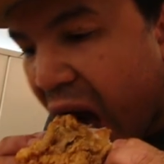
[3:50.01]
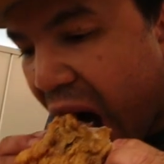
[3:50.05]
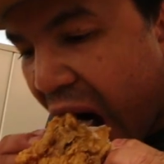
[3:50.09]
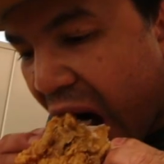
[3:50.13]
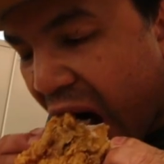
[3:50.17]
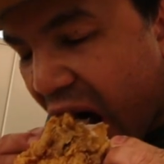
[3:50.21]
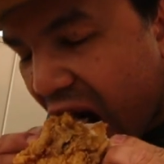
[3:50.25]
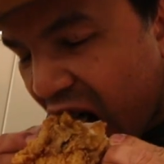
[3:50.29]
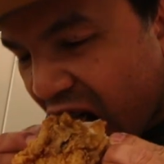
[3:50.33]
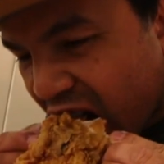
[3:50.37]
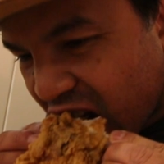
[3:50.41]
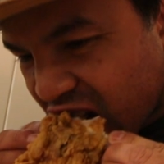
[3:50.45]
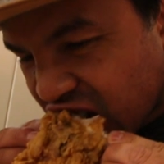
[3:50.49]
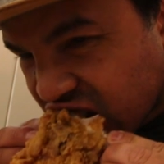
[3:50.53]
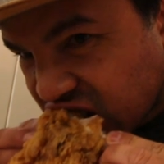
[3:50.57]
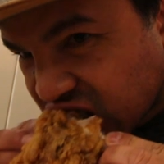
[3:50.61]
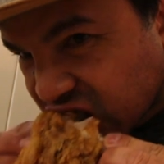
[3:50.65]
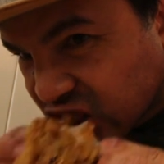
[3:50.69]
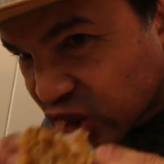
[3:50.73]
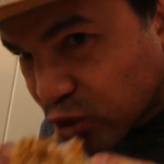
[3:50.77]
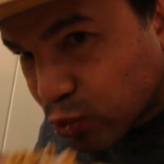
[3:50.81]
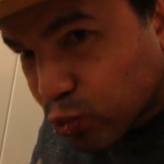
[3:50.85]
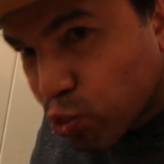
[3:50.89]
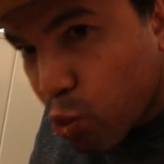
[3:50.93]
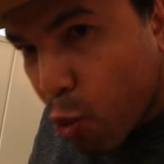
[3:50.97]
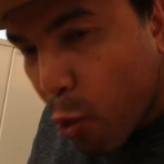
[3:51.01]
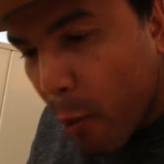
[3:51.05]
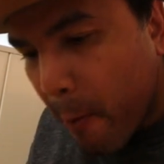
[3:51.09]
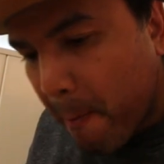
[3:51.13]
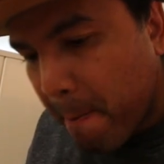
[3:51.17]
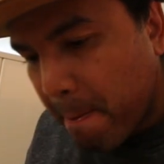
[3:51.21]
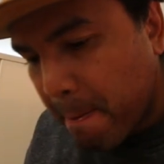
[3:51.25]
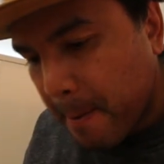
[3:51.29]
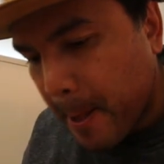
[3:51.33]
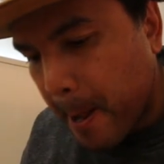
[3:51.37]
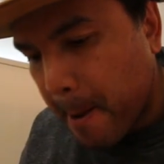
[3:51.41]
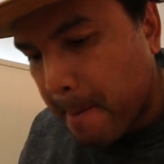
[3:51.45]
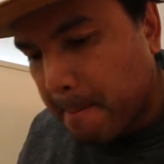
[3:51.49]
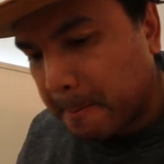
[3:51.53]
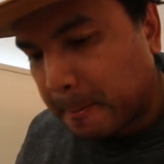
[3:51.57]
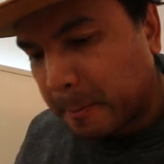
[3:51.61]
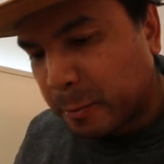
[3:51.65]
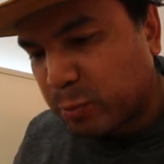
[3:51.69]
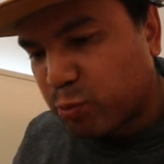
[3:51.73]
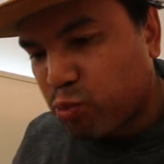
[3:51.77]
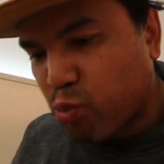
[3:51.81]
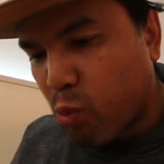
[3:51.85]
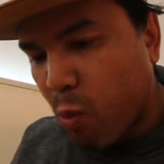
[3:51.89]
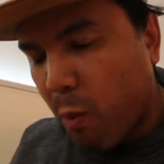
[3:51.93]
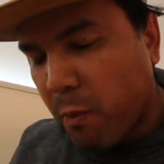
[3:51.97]
But still very delicious, very
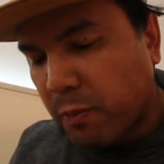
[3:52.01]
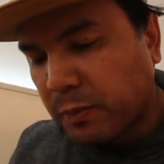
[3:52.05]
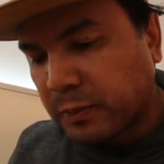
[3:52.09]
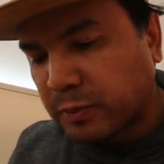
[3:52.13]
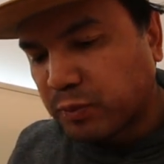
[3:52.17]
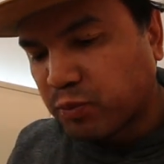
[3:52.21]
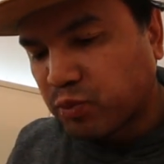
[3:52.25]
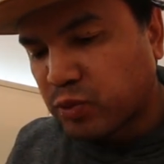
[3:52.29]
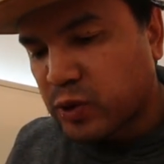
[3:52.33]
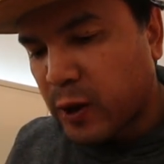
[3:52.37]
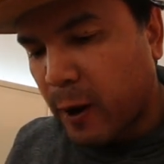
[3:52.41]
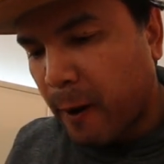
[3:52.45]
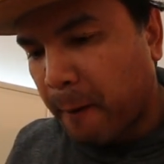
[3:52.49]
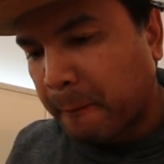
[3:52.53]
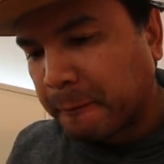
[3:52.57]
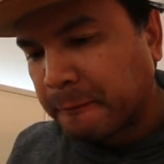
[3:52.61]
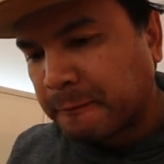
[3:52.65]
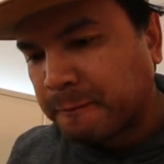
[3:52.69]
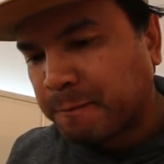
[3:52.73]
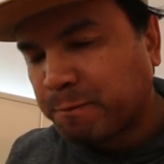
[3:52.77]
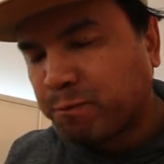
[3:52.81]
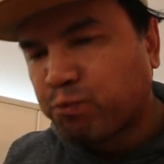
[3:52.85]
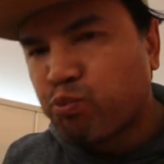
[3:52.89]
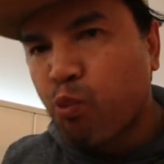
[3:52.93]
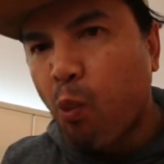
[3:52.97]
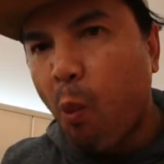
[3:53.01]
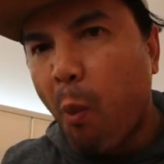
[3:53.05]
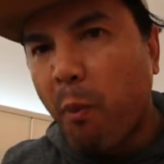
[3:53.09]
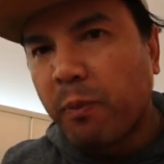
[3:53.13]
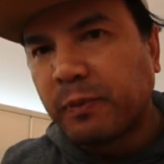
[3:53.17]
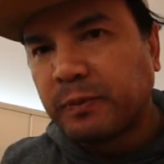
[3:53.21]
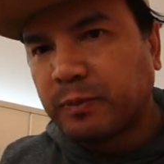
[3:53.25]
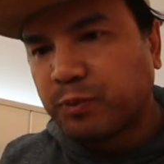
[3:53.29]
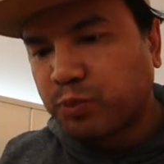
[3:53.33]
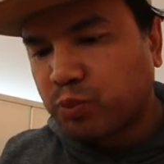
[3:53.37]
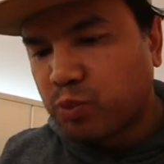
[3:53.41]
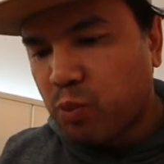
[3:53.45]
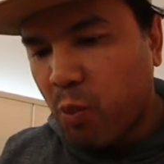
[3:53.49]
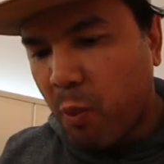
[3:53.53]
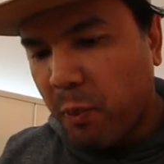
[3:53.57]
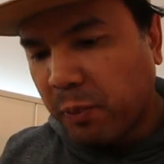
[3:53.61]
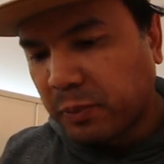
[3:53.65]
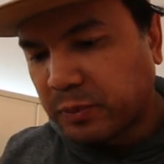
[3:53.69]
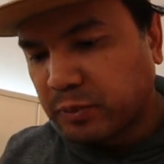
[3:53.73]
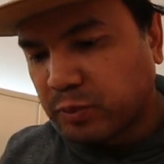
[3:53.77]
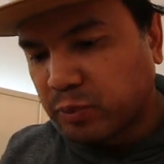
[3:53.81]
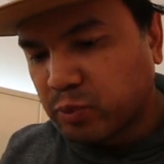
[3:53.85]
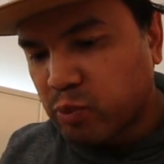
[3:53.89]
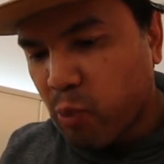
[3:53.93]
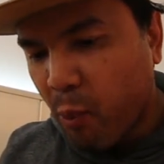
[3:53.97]
tasty. This chicken is the
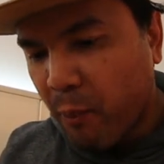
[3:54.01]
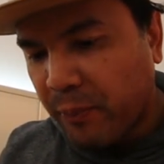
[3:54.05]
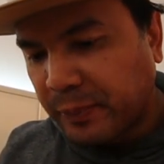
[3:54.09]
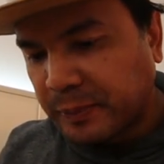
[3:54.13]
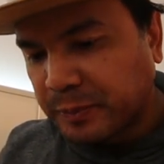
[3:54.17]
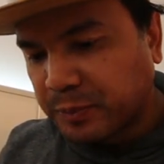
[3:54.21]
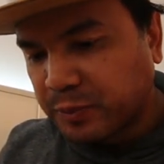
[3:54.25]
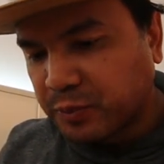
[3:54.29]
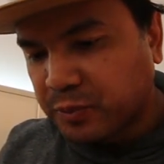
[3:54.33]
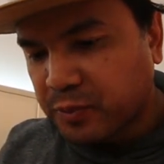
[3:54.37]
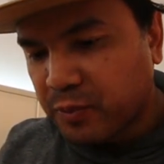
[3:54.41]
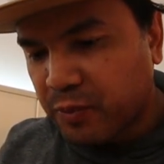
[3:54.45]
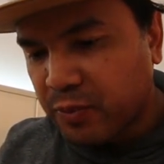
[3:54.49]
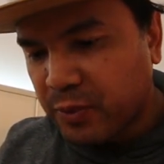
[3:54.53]
bee's knees, man.